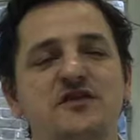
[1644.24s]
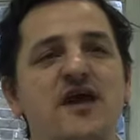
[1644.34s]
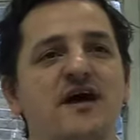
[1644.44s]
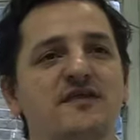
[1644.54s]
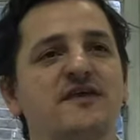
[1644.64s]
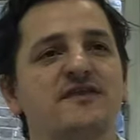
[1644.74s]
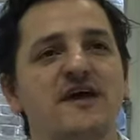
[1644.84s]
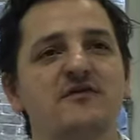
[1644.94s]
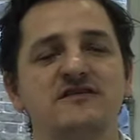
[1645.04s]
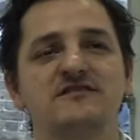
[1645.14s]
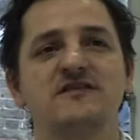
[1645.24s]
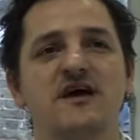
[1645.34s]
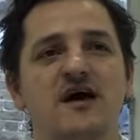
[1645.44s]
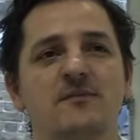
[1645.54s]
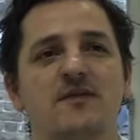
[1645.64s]
So yeah, I think there's
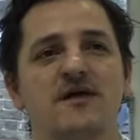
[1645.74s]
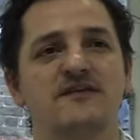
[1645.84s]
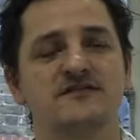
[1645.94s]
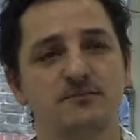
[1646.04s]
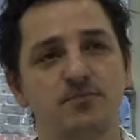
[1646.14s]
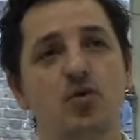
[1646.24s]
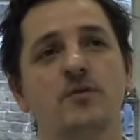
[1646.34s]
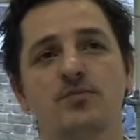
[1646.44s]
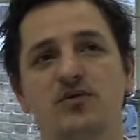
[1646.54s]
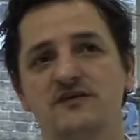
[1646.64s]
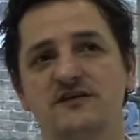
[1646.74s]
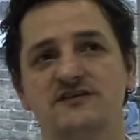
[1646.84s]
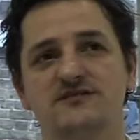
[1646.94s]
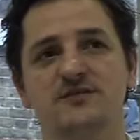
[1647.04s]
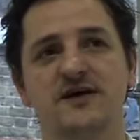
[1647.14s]
an important point that
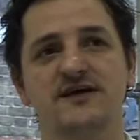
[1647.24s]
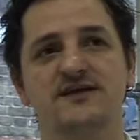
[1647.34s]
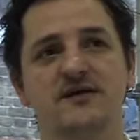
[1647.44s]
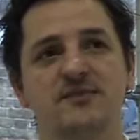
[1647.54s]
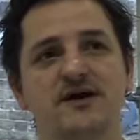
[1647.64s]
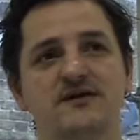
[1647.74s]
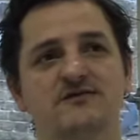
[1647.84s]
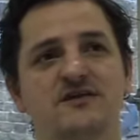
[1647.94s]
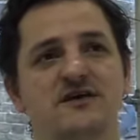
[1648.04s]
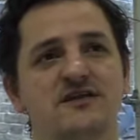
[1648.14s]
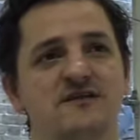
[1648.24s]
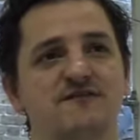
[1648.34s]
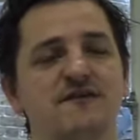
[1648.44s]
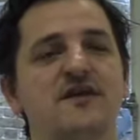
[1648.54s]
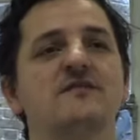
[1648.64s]
needs to be made about the
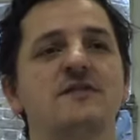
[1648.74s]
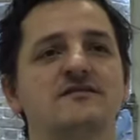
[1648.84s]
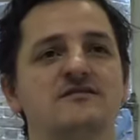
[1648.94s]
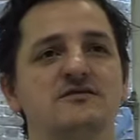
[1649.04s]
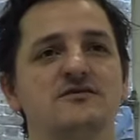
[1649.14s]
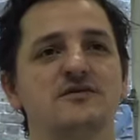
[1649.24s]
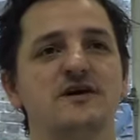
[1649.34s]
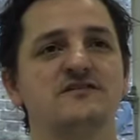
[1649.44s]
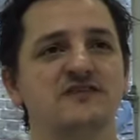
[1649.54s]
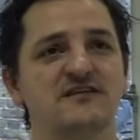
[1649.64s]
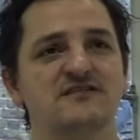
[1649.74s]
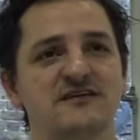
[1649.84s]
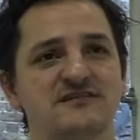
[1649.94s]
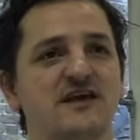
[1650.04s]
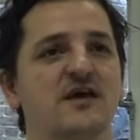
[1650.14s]
fundamental
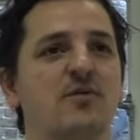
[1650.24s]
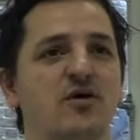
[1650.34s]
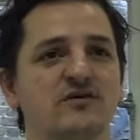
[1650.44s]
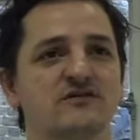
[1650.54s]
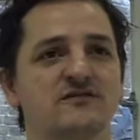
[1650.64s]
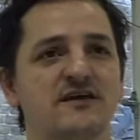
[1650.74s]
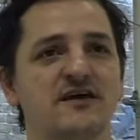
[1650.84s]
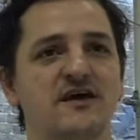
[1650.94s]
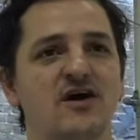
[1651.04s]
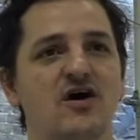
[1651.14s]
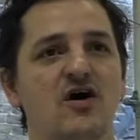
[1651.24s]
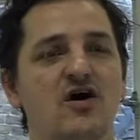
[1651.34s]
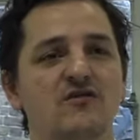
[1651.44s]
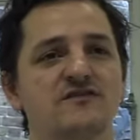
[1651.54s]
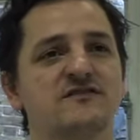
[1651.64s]
injustice and hypocrisy
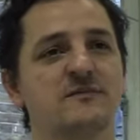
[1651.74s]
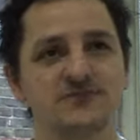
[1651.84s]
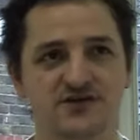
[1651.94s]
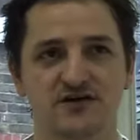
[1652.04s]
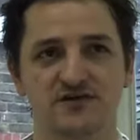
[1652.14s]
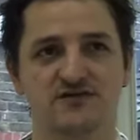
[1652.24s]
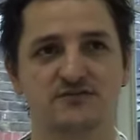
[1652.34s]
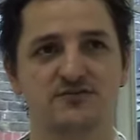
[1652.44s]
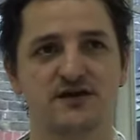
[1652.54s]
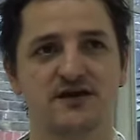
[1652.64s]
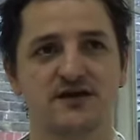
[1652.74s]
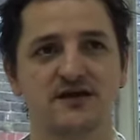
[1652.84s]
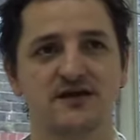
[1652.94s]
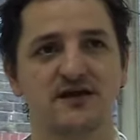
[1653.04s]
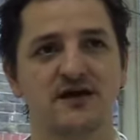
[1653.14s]
of some drugs
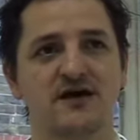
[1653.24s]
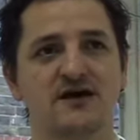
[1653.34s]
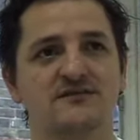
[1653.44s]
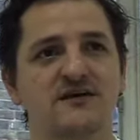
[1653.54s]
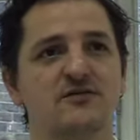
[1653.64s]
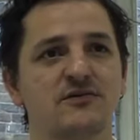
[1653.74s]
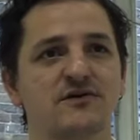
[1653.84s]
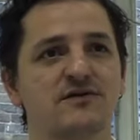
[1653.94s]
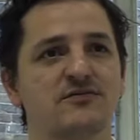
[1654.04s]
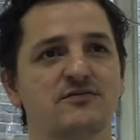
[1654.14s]
being dealt with